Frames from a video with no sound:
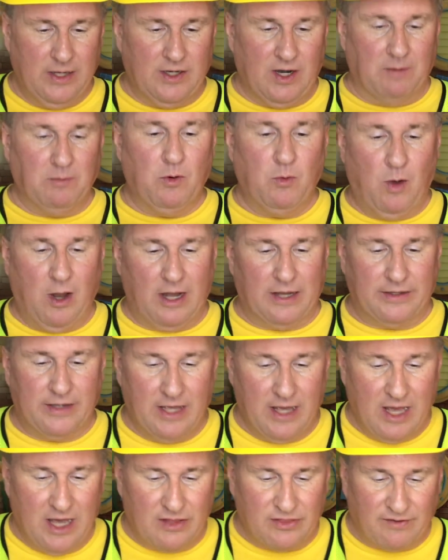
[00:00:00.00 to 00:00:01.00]
Number one,
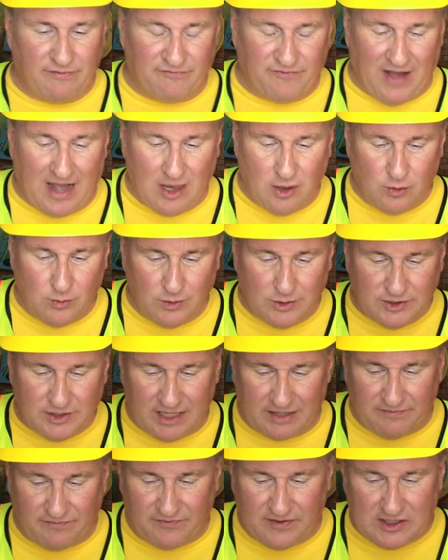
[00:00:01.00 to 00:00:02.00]
the followers
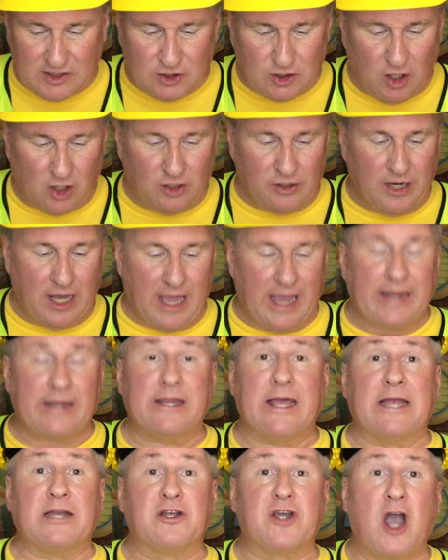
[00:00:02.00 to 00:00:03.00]
had fished all night
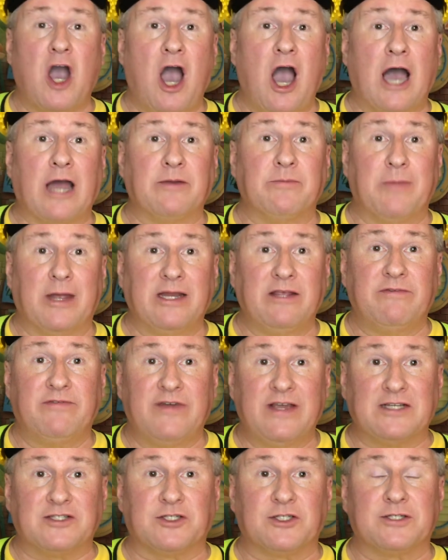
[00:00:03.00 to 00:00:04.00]
and caught many
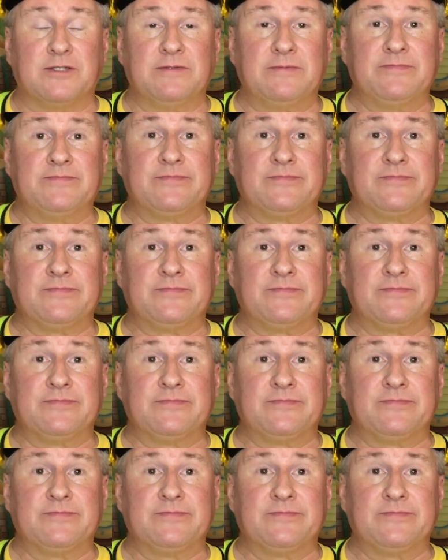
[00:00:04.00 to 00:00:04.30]
fish.